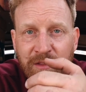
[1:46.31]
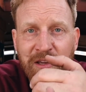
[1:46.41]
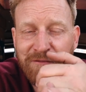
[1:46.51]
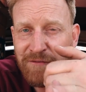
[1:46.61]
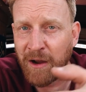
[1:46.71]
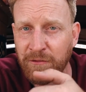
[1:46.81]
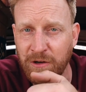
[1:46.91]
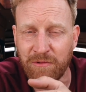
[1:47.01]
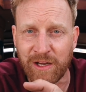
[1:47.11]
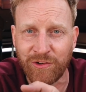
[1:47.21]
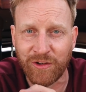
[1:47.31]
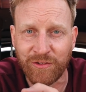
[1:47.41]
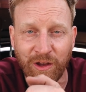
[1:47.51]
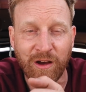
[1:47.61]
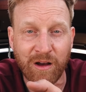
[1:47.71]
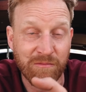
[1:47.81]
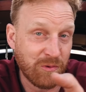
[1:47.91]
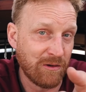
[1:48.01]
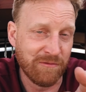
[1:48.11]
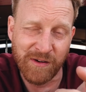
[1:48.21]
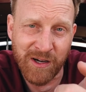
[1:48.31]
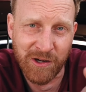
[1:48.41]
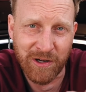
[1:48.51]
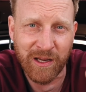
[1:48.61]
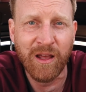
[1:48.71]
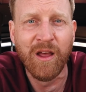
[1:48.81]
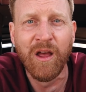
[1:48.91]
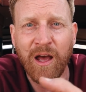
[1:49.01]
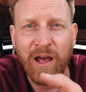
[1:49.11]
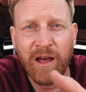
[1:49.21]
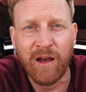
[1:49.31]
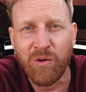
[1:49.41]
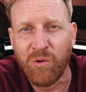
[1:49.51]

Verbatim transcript: the firing ranges are, well, firing, uh,